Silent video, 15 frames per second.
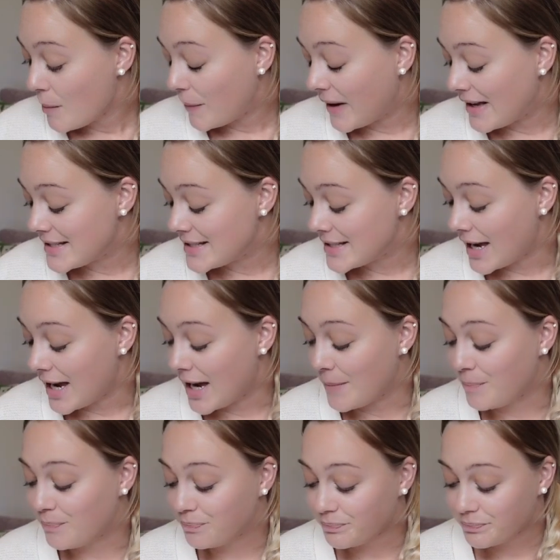But
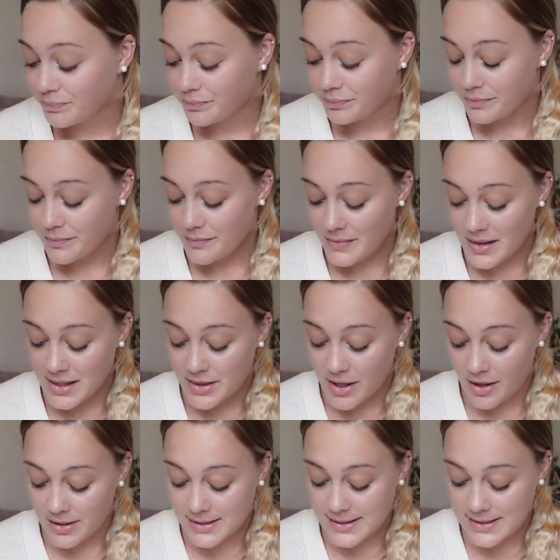
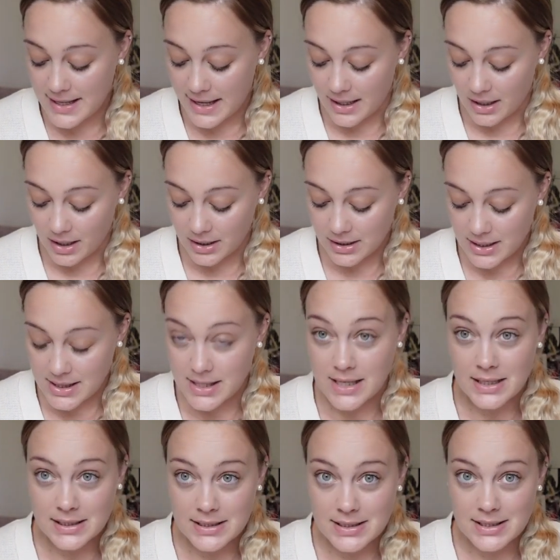their sale
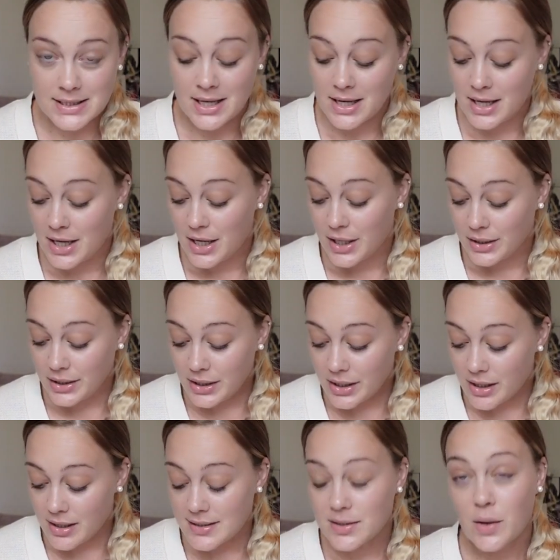this
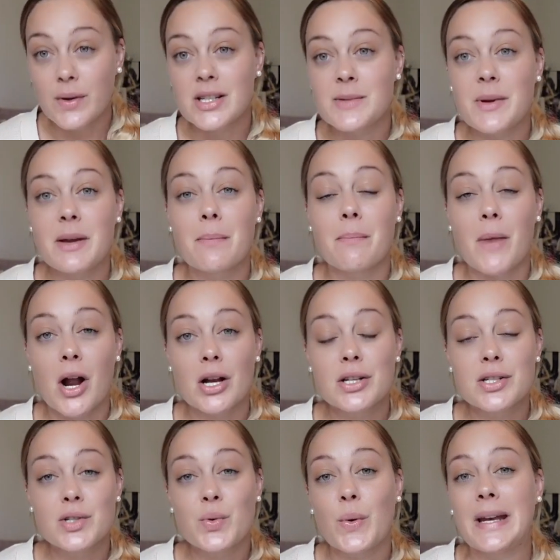year is going to be
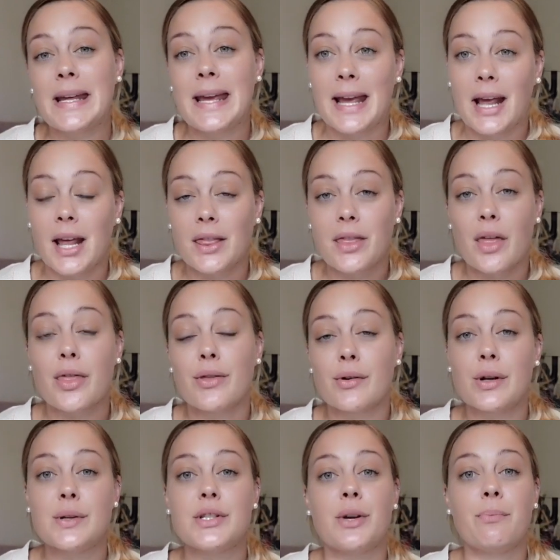March 28th
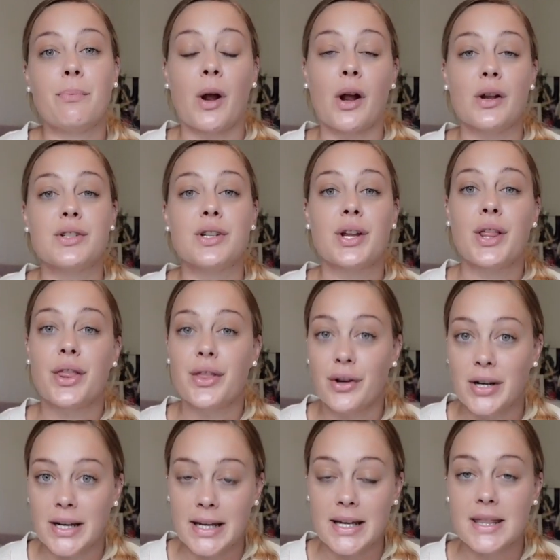through to March
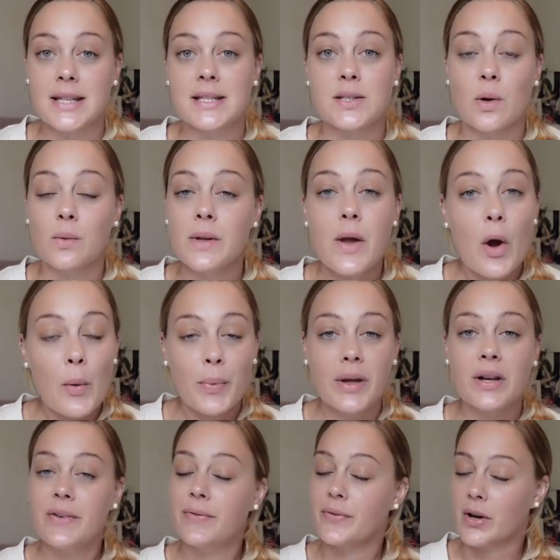30th. It's only
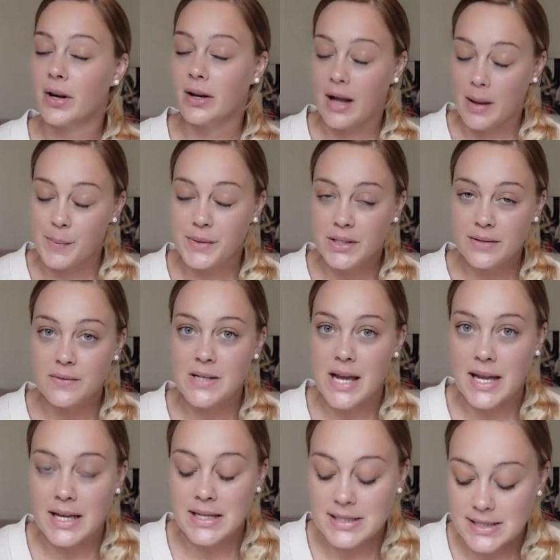open for a couple of
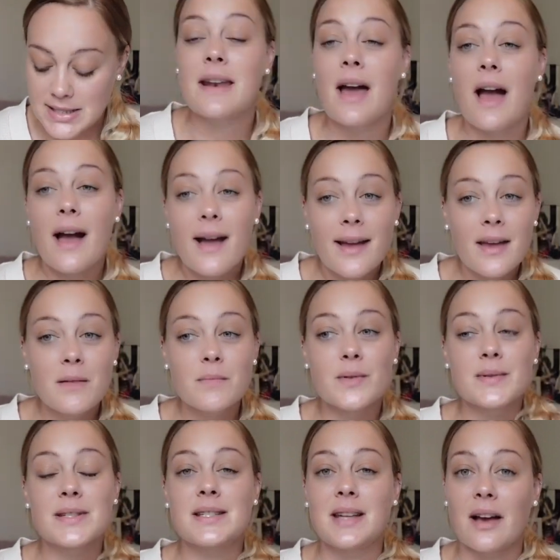days. I
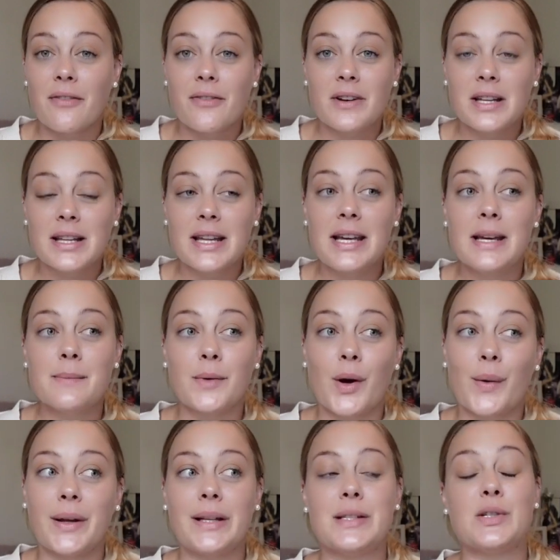most definitely am
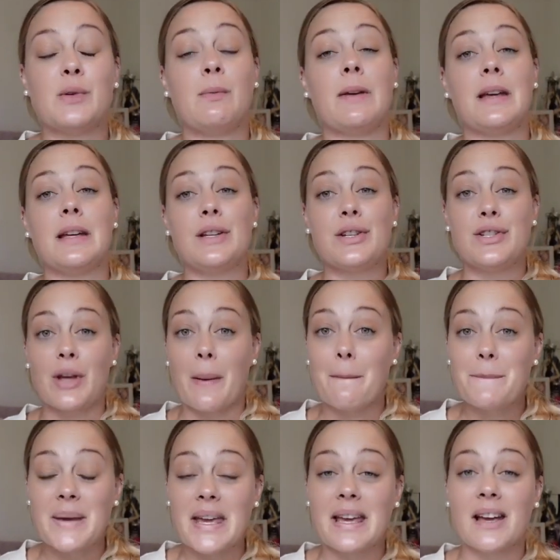going to be
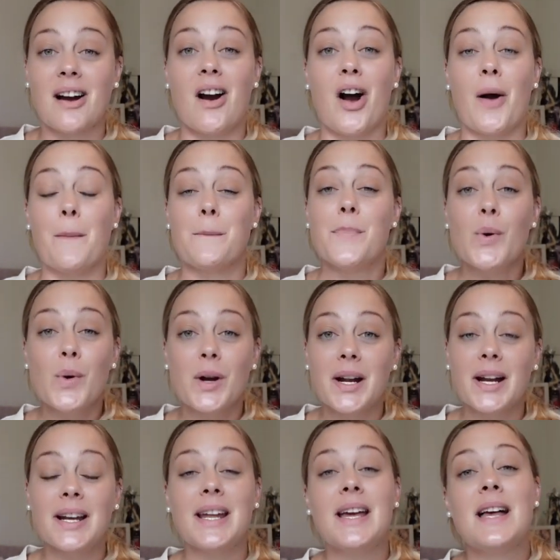jumping on
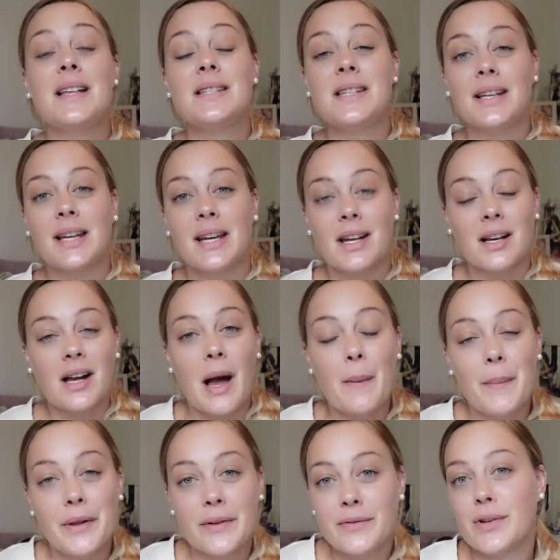board to get a
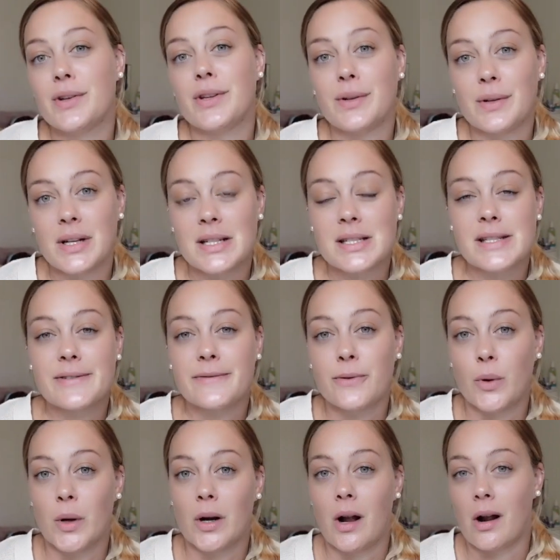couple of new units
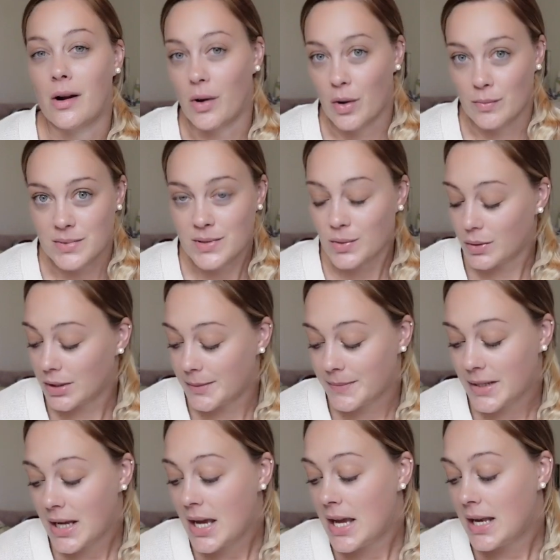for our homeschool.
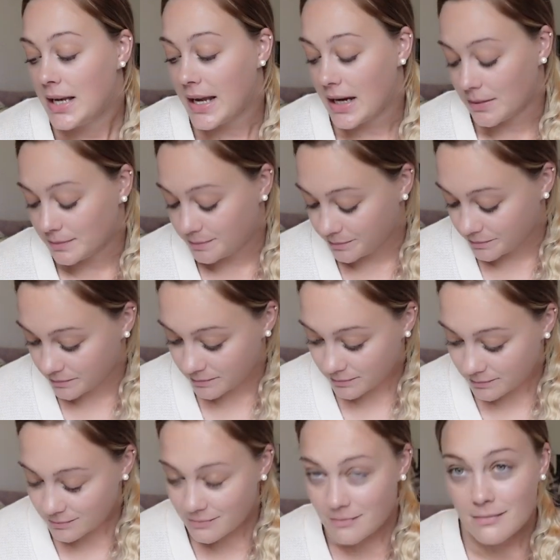Now,
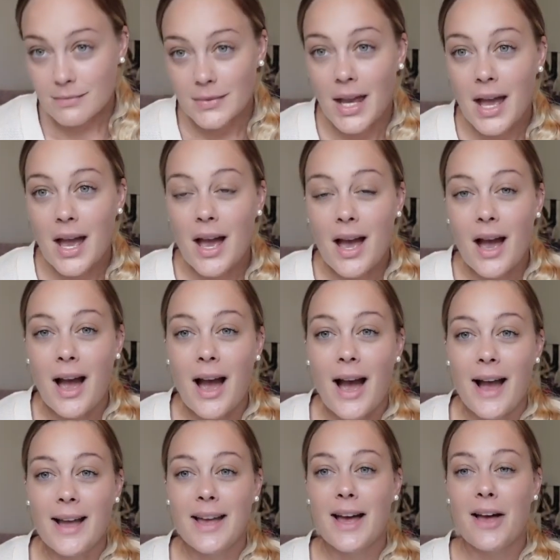
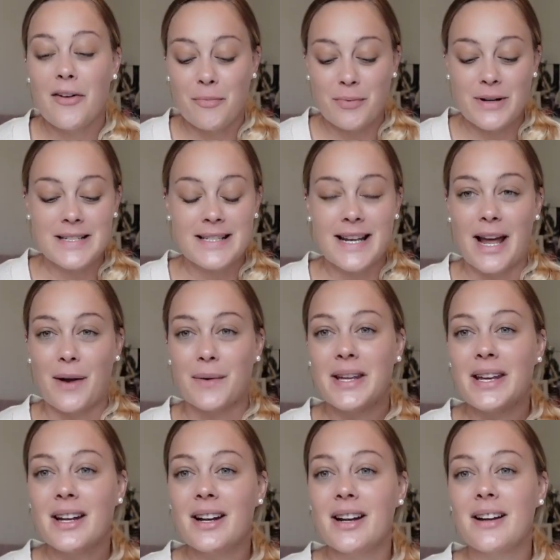I have printed out
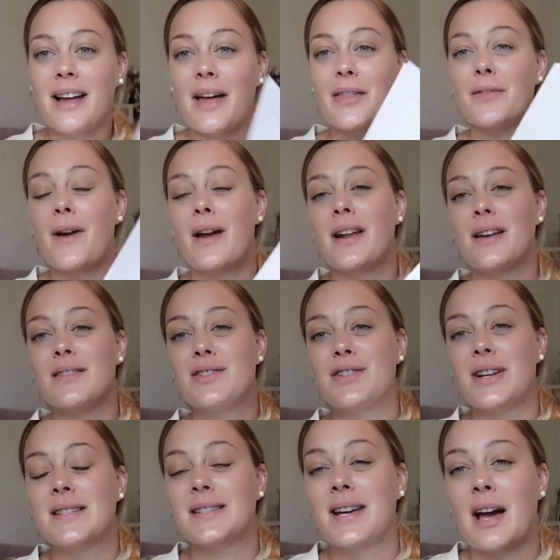here, Gather Round has
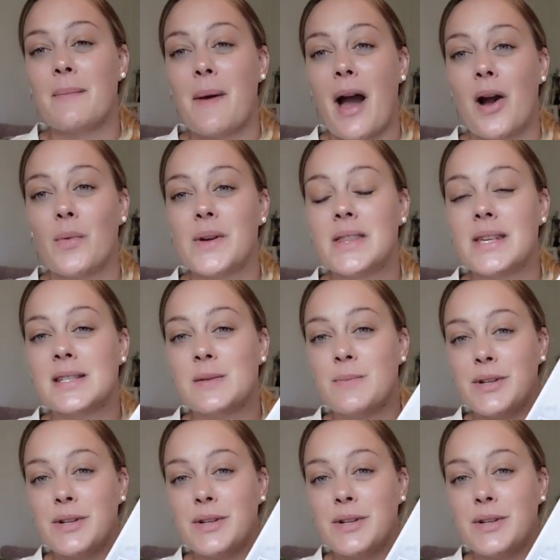just come out with this